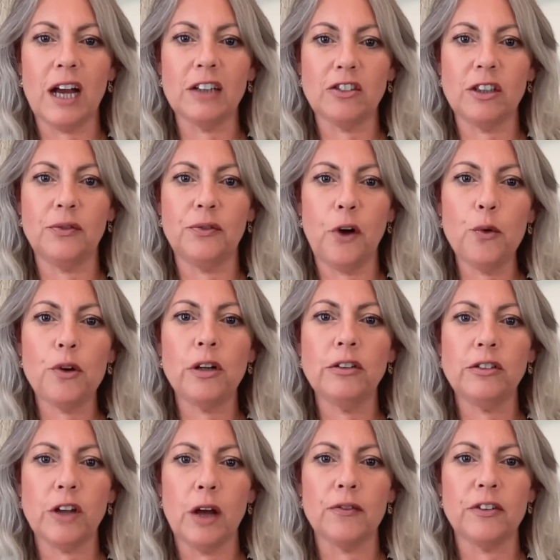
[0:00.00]
actually vote
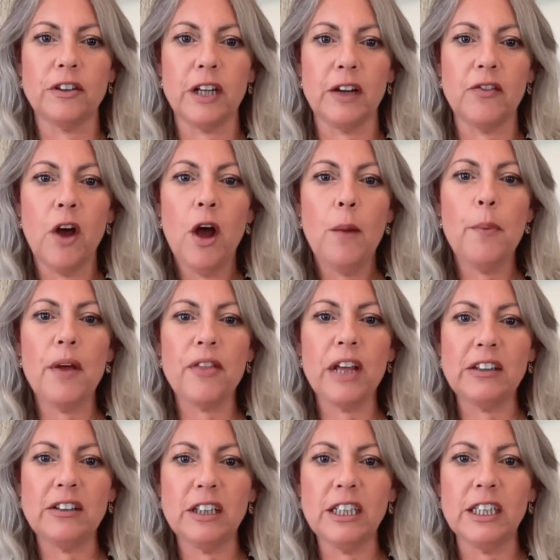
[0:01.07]
Conservative, but
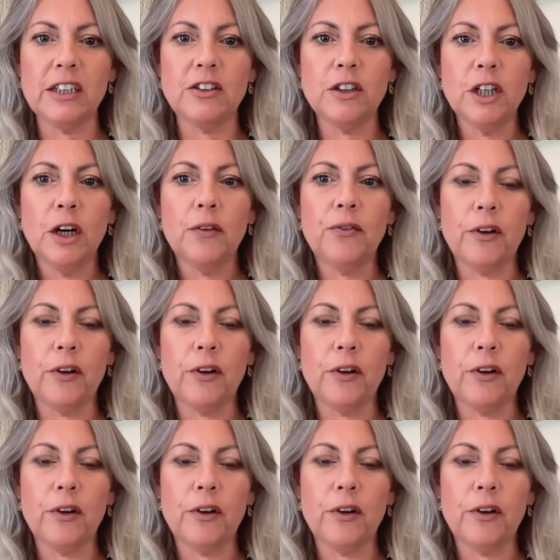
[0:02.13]
they did,